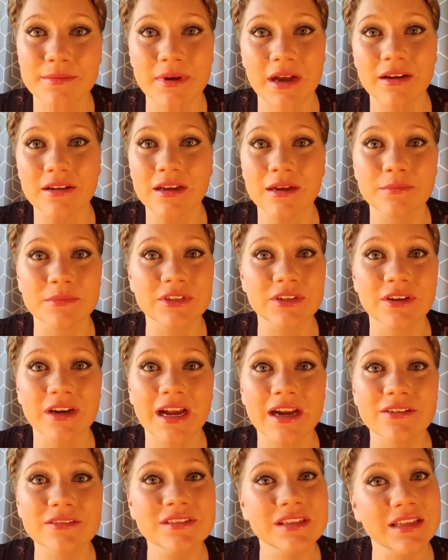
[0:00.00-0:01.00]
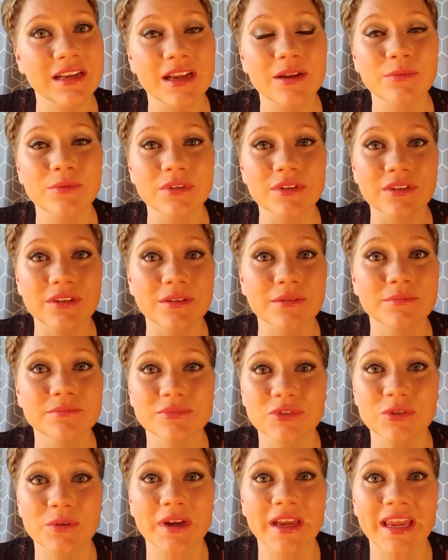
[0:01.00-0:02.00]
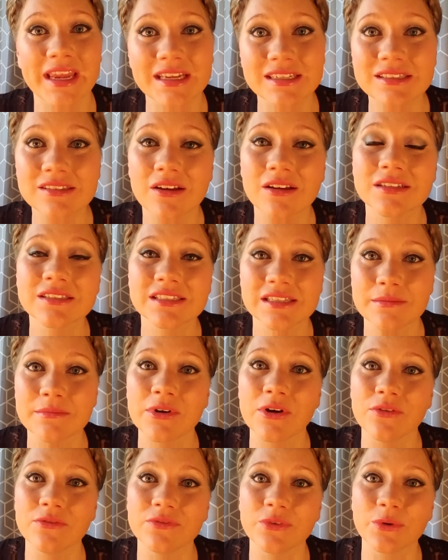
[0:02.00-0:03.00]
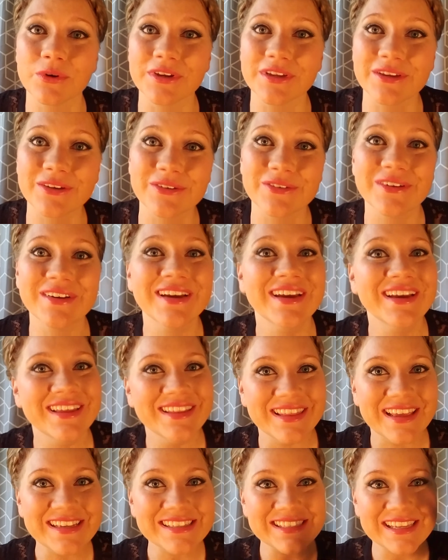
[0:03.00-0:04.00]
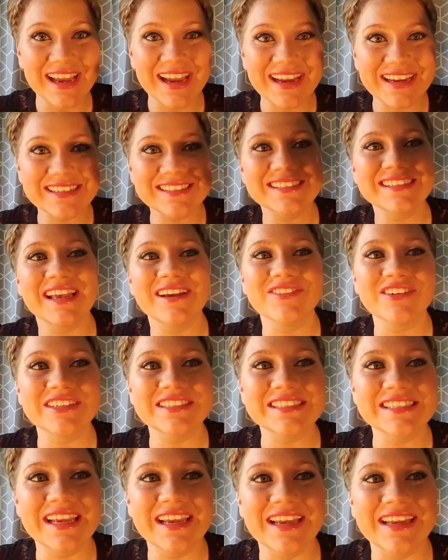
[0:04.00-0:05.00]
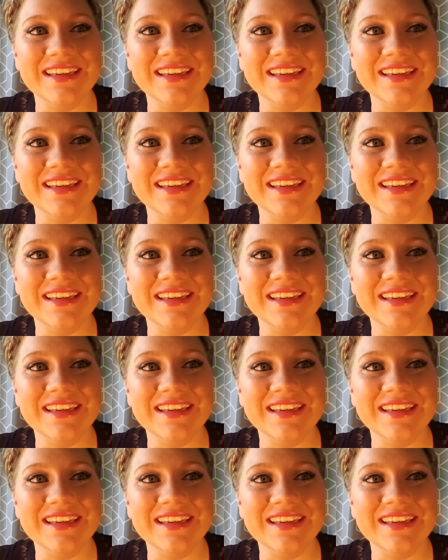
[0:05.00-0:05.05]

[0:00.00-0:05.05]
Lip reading: I'll come to your house and I will do a hands-on demo for you. Thanks, guys. Have a good day.